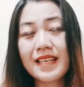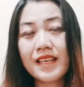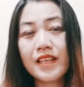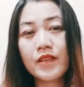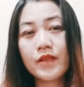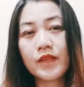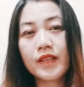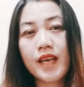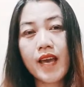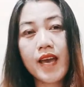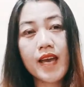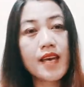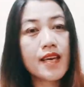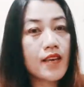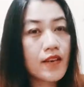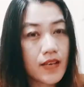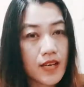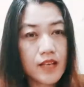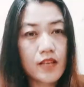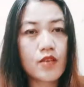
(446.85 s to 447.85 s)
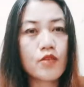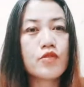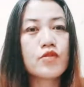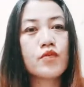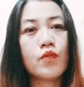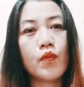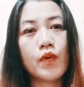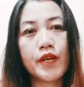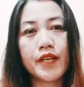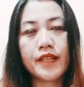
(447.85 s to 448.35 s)
okay, you can use
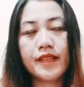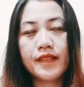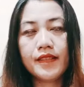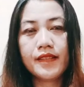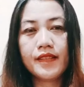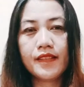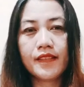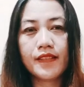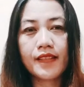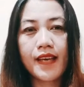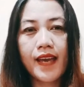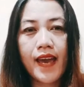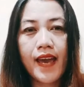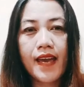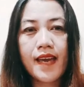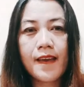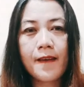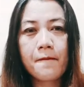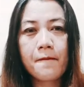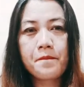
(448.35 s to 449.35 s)
would. Okay?